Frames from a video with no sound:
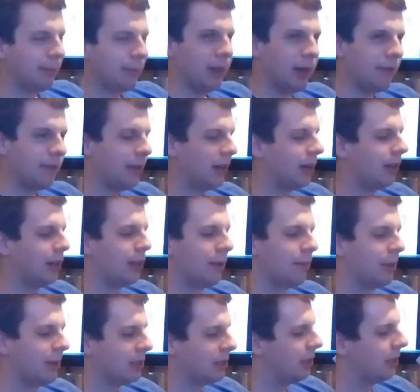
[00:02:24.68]
I'm not a fan of
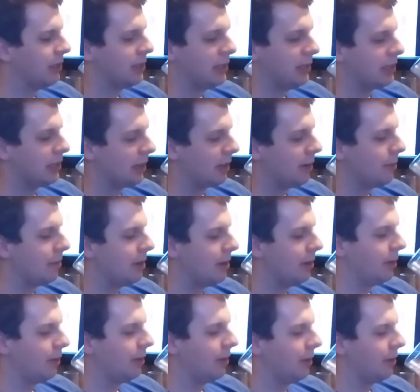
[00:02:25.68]
lambic, so this isn't going to
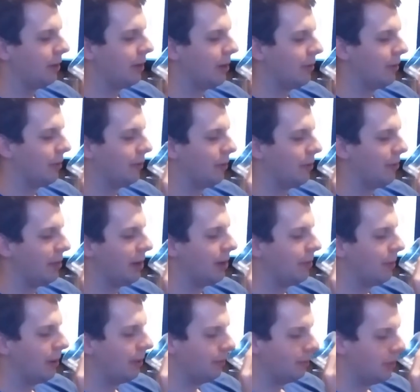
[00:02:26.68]
be a really great one for
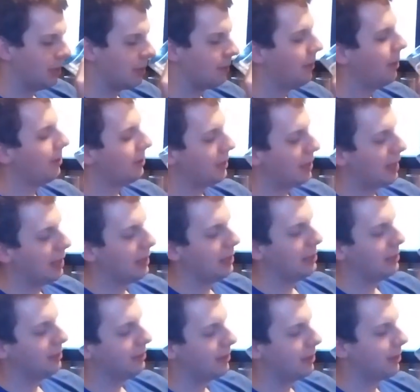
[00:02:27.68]
me, but it smells
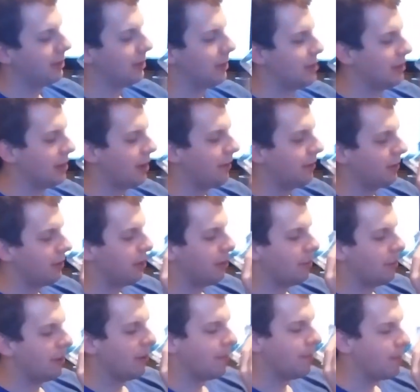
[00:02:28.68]
nice, so it starts off
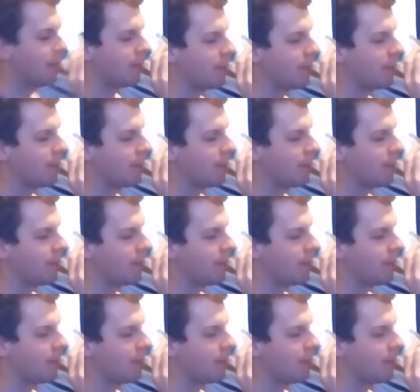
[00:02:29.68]
good, but.